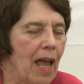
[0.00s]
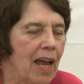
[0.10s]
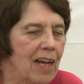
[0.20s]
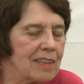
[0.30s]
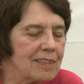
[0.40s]

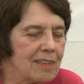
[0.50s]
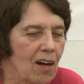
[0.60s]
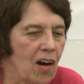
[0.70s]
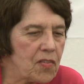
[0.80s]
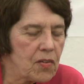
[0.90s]
And
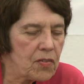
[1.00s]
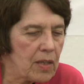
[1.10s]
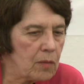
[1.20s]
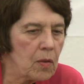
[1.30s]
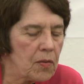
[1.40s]
Arthur
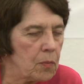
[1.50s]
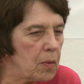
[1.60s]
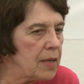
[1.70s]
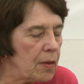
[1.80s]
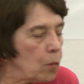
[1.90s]
said, well, the
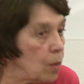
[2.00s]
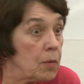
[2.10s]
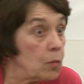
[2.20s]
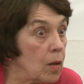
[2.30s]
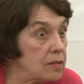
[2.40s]
one that
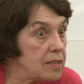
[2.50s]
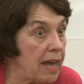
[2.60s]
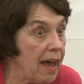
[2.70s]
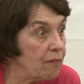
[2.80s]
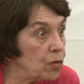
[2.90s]
woman wants to
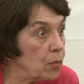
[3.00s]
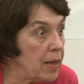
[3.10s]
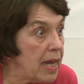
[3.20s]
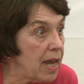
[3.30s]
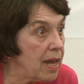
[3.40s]
have her
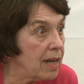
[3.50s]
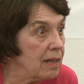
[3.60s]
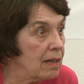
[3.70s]
way.